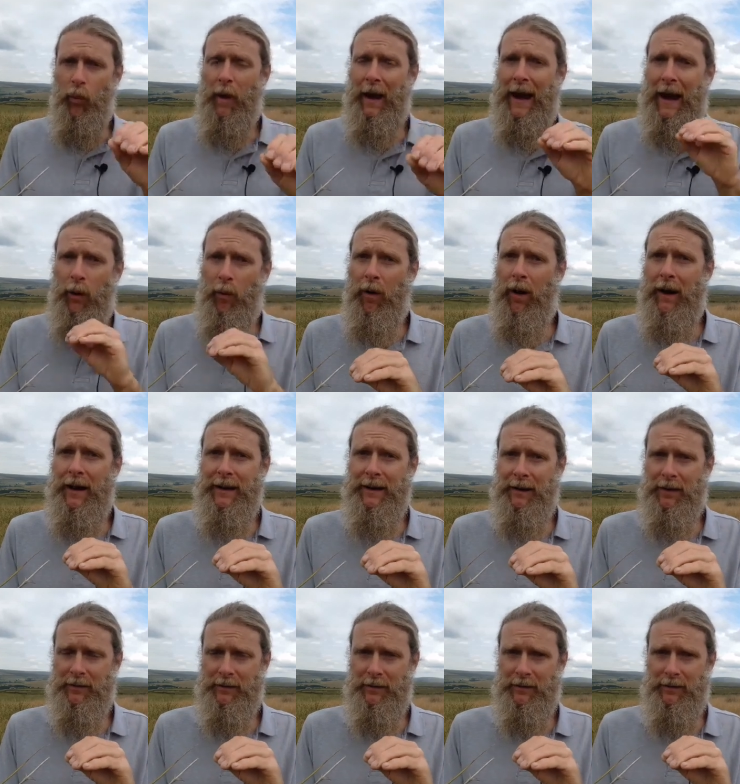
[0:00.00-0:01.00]
How I
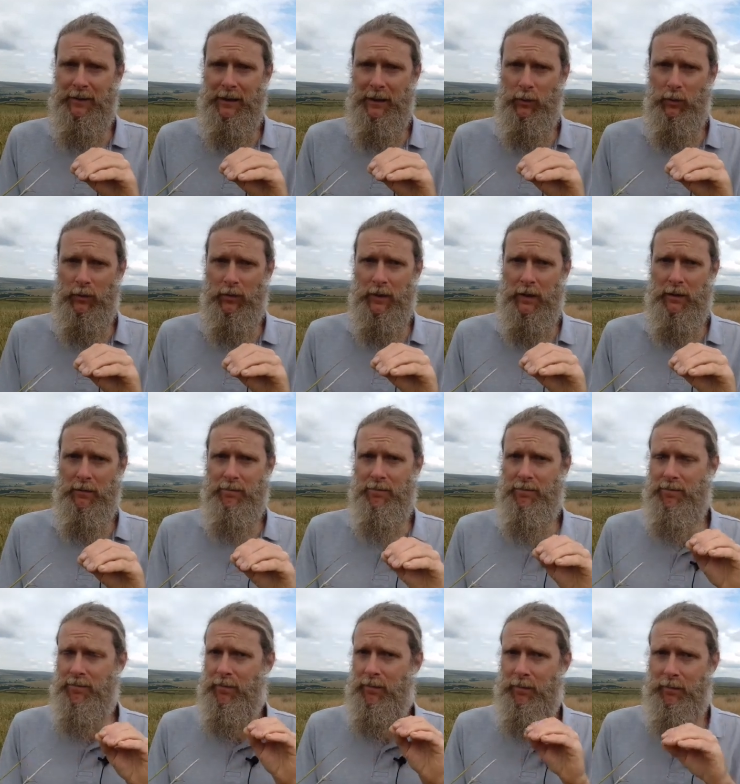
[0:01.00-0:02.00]
learned to deal with it,
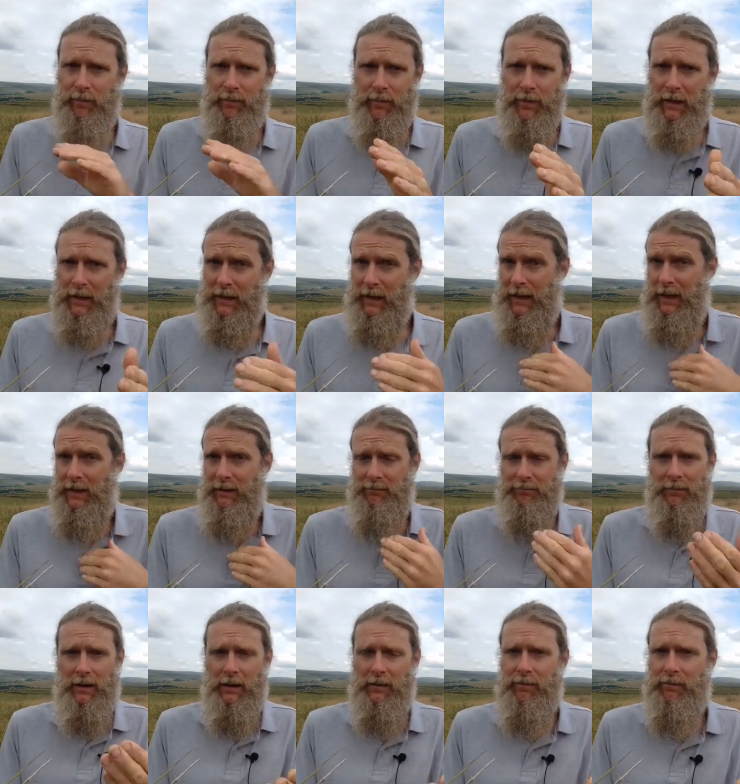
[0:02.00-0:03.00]
again,
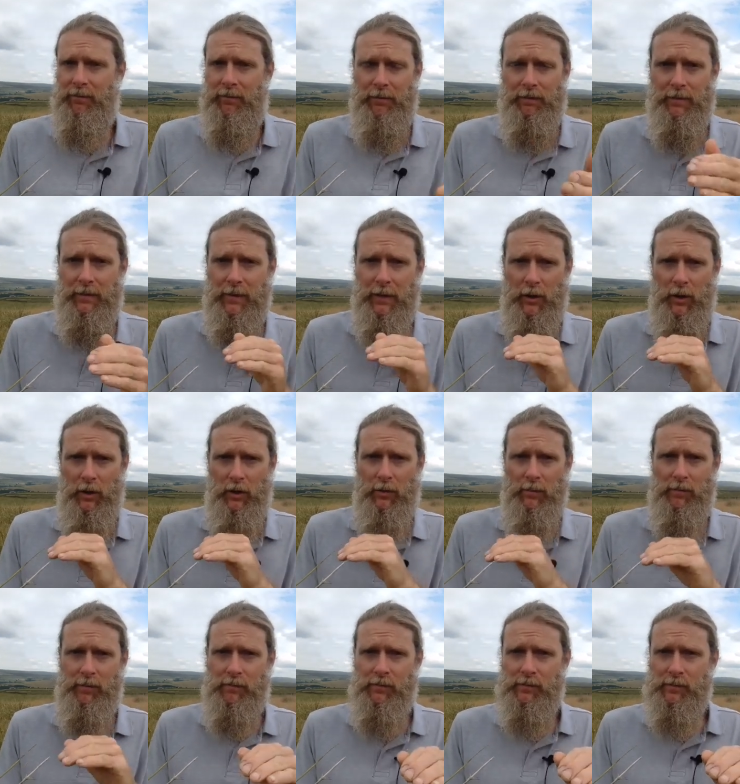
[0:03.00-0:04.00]
you know,
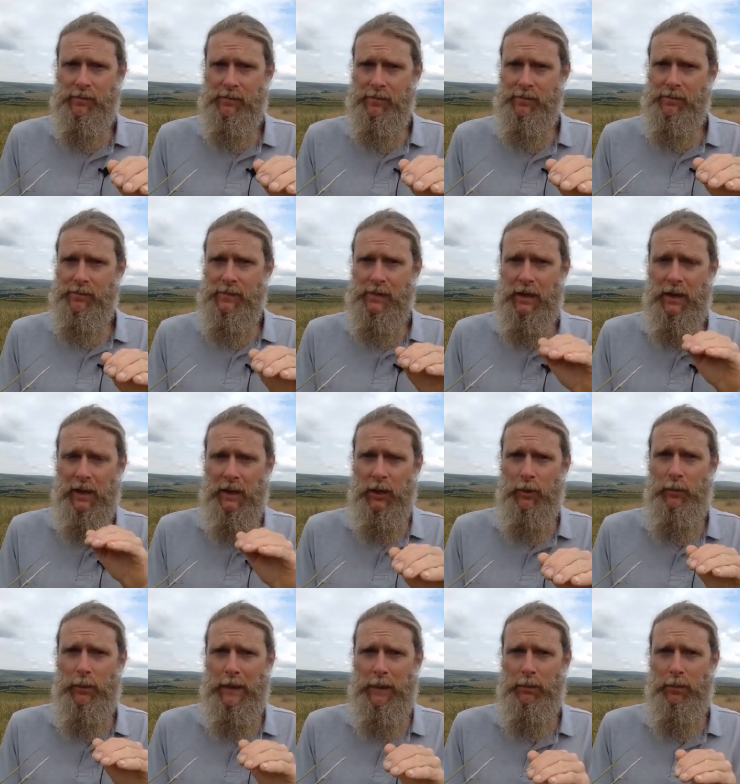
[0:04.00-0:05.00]

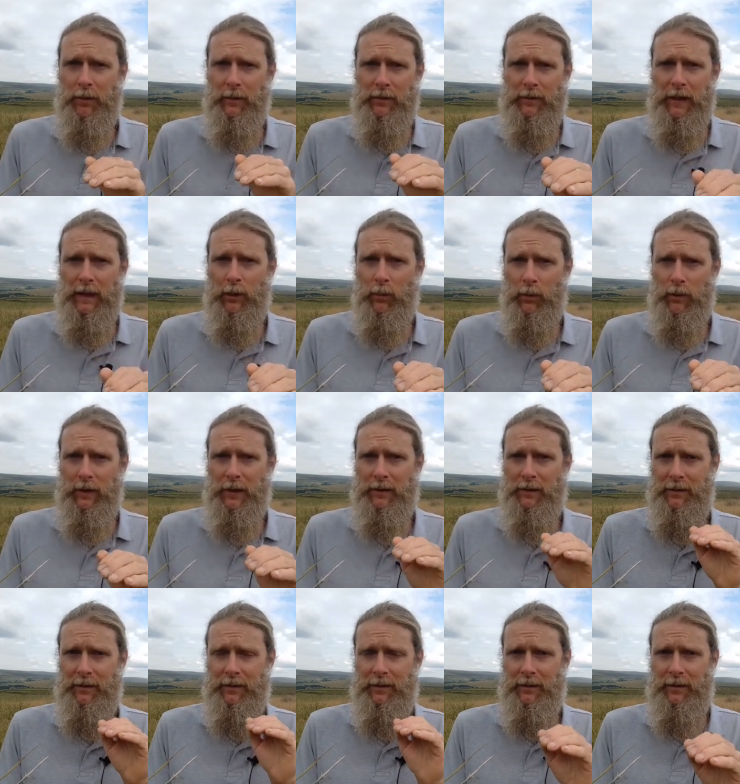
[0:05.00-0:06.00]
other people have dealt with
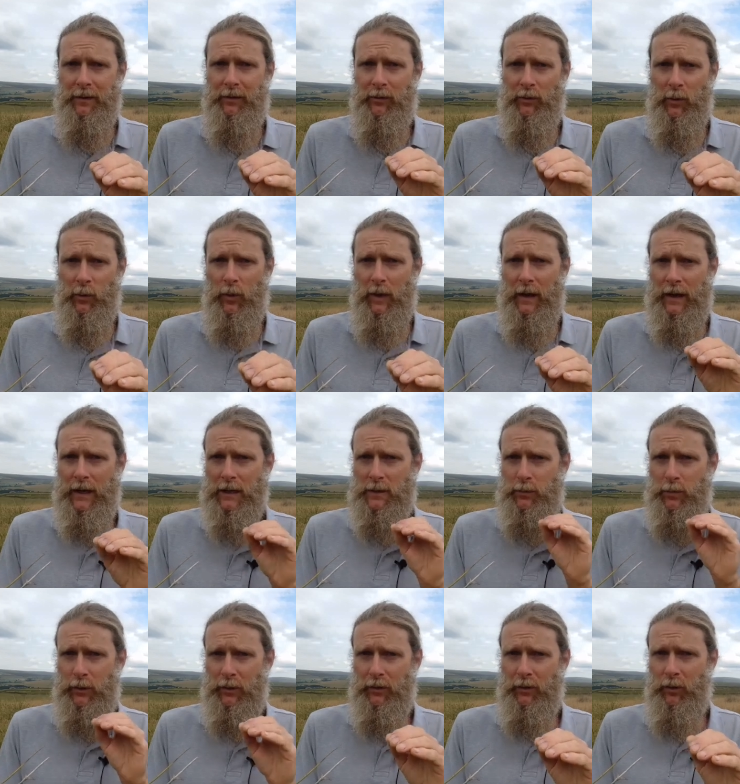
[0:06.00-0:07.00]
it in different ways,
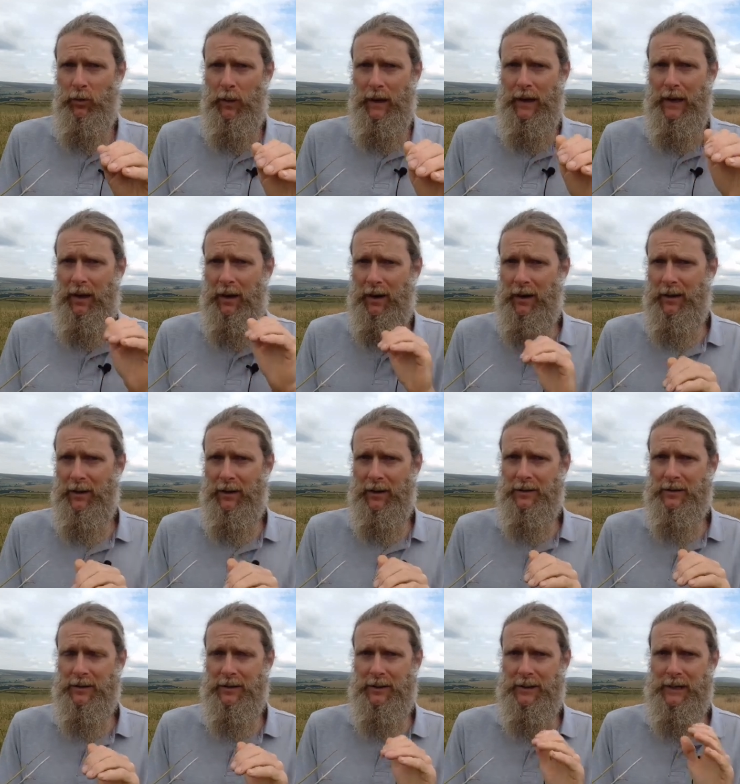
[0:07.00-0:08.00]
but the way I
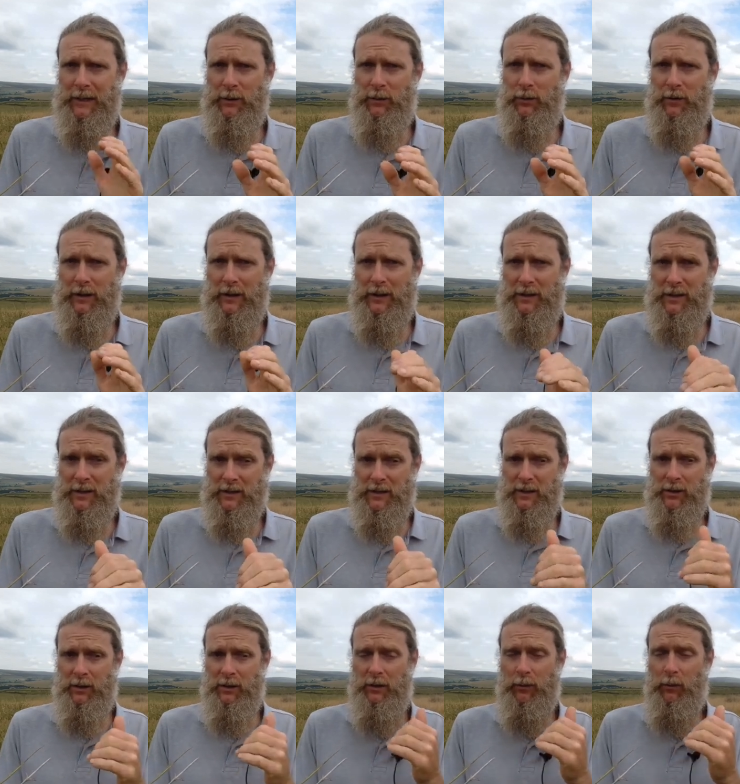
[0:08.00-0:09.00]
learned to deal with this is
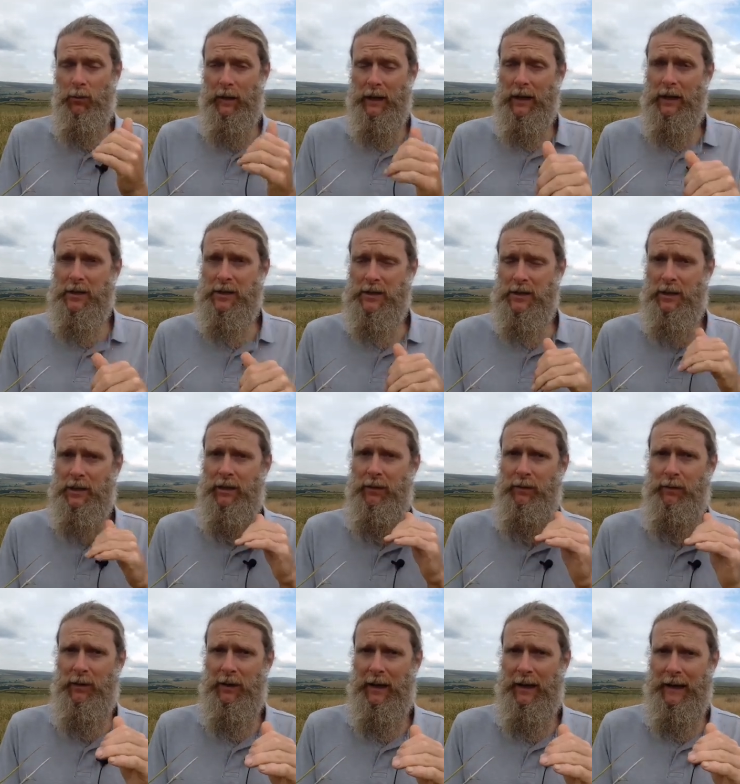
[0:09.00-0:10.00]
that when I started
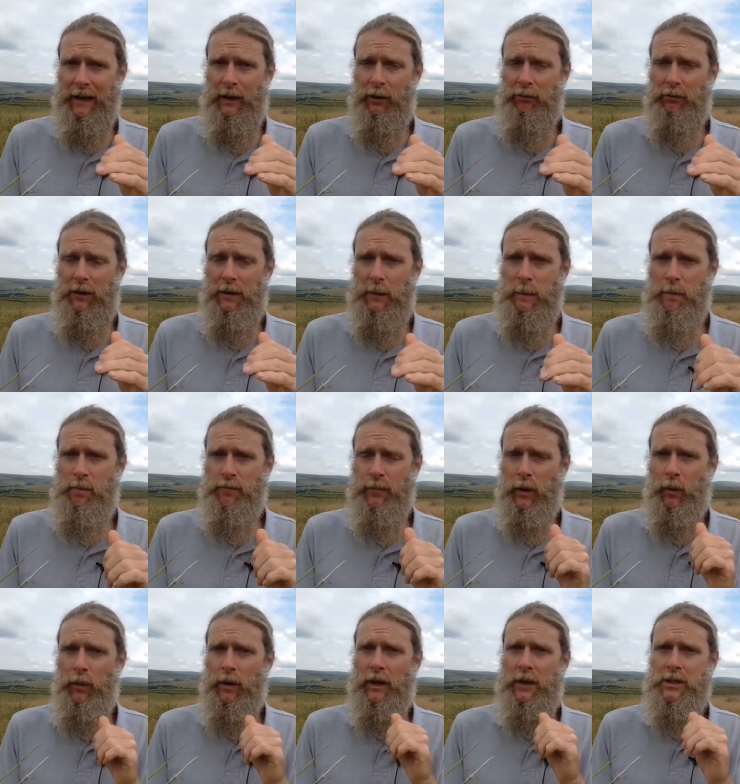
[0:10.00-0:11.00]
to feel angry,
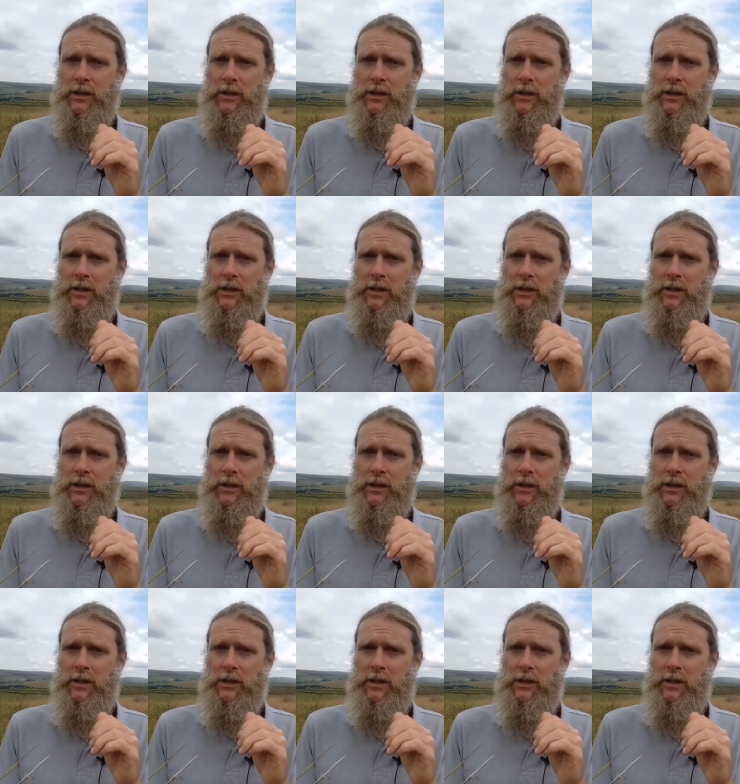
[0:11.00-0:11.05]
when